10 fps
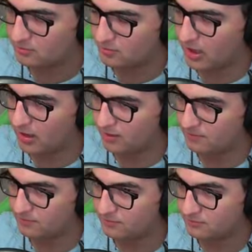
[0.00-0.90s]

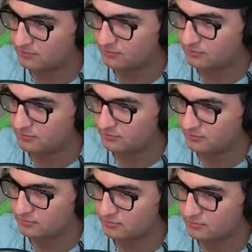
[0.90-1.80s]
Um.
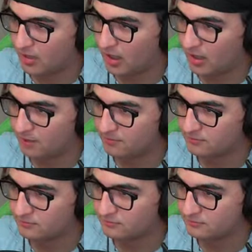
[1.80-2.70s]
Um.
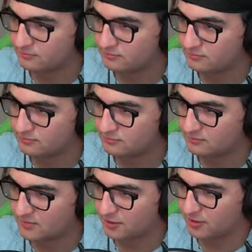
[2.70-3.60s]

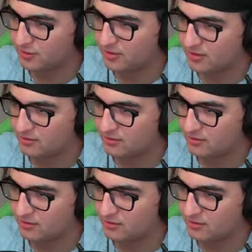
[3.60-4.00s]
I can do it?